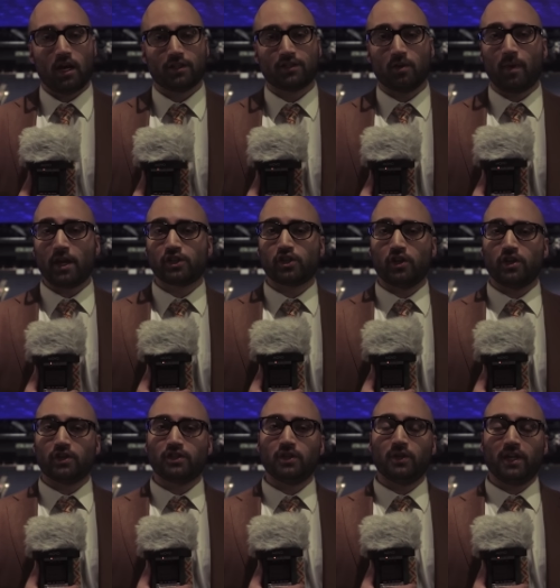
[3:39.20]
So make sure
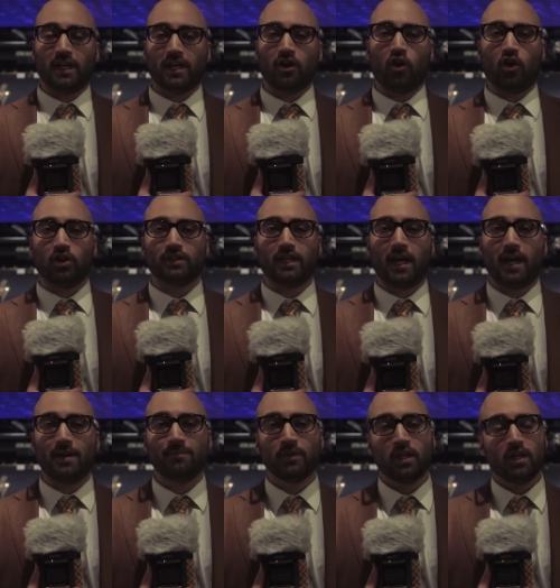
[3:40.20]
you're tuning in all
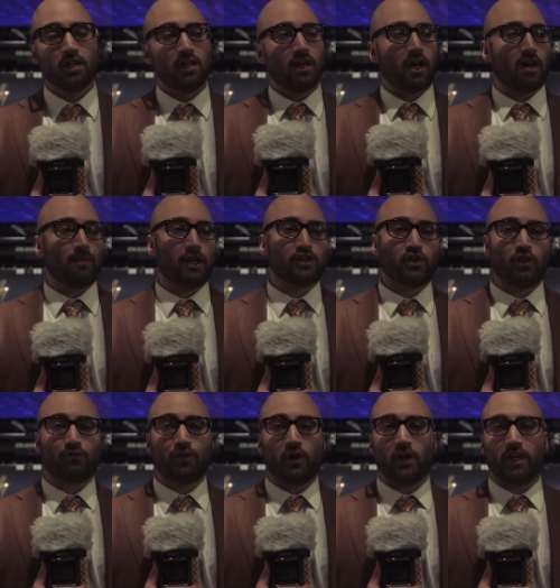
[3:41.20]
day. Make sure
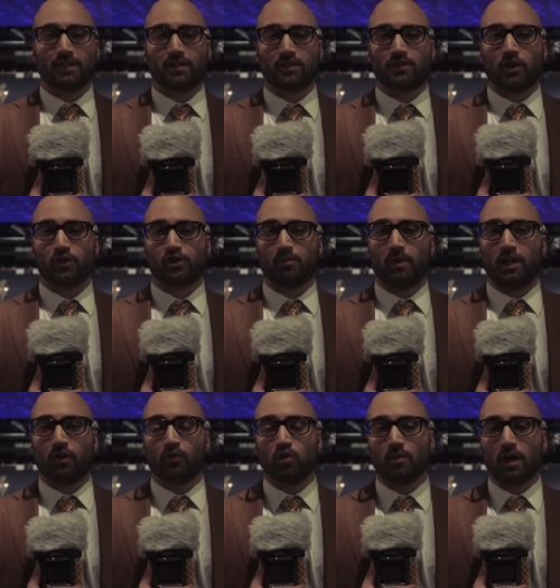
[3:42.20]
you're following us on social
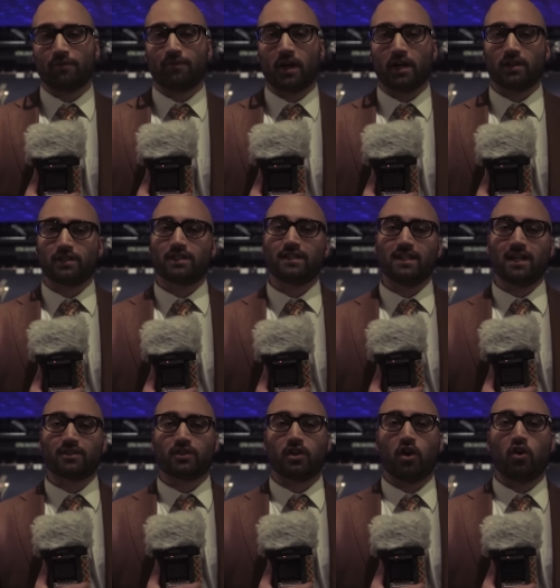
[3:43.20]
media, Room on Fire
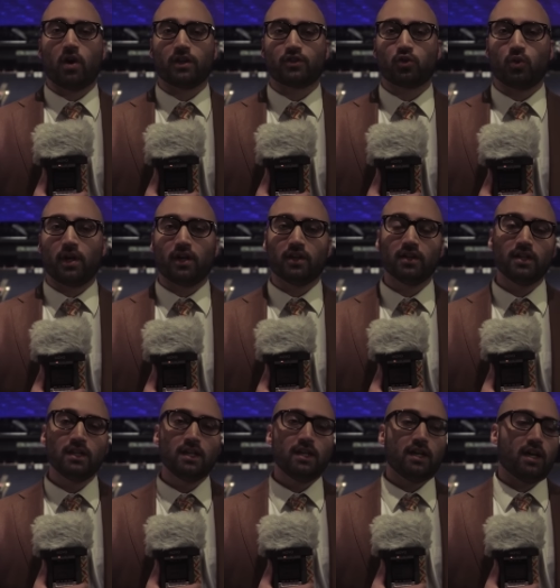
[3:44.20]
CSGO on Twitter.
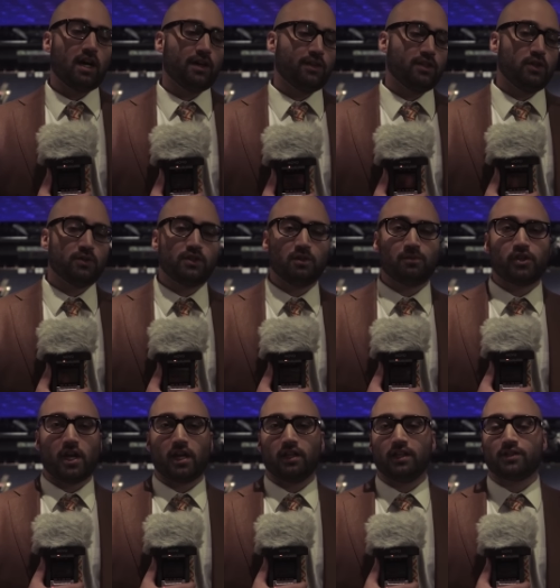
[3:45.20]
The YouTube
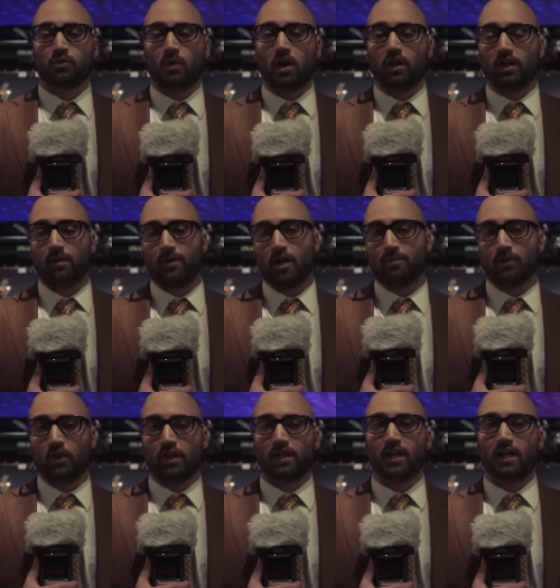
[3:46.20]
channel as well, going to be
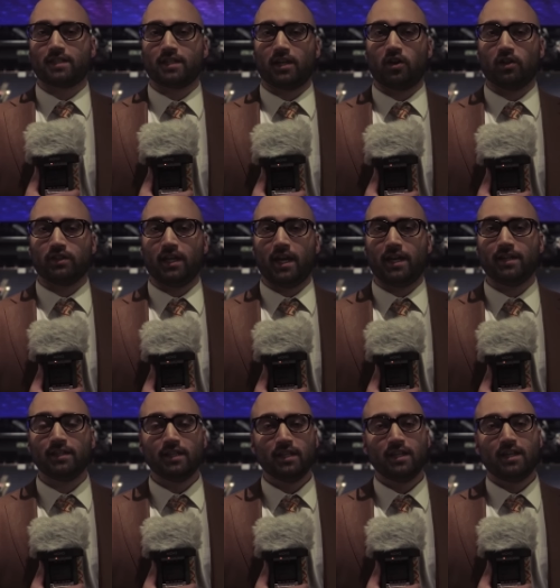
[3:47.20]
uploading content all day,
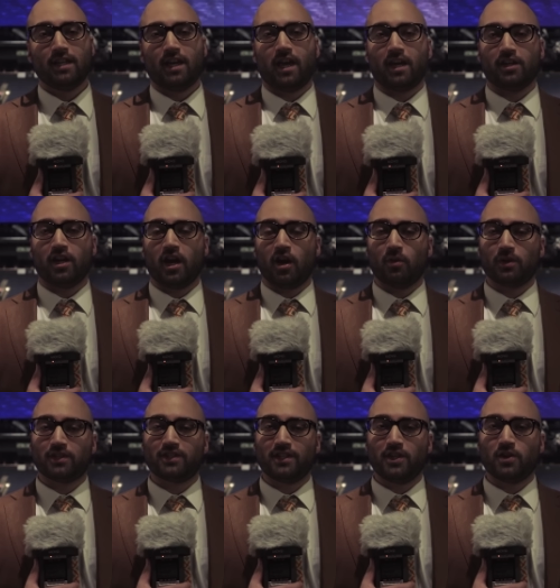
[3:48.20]
and
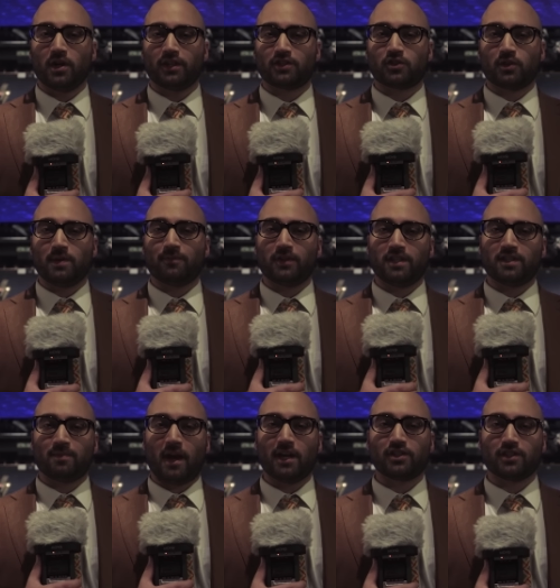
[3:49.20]
we'll see you on the stream for these
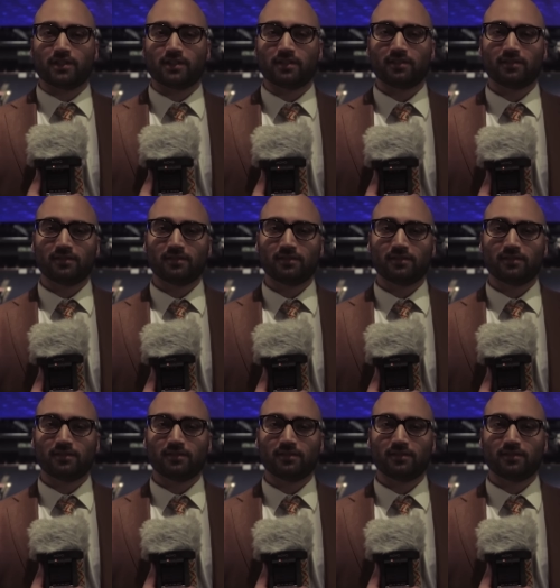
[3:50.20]
matches.